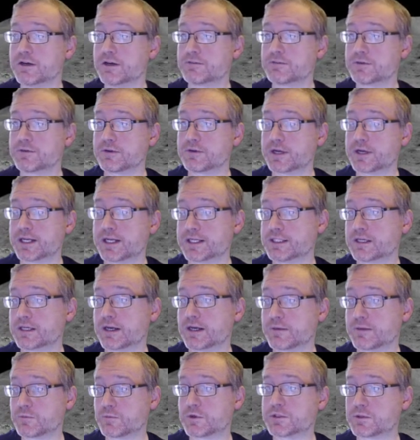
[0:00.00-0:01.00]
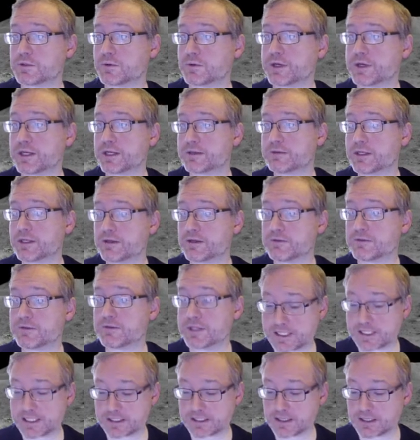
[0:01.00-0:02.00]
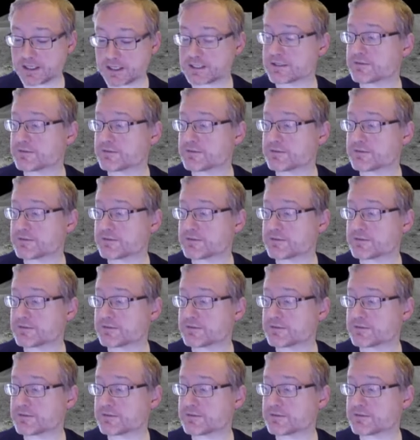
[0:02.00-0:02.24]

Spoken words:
for any time we're doing these kinds of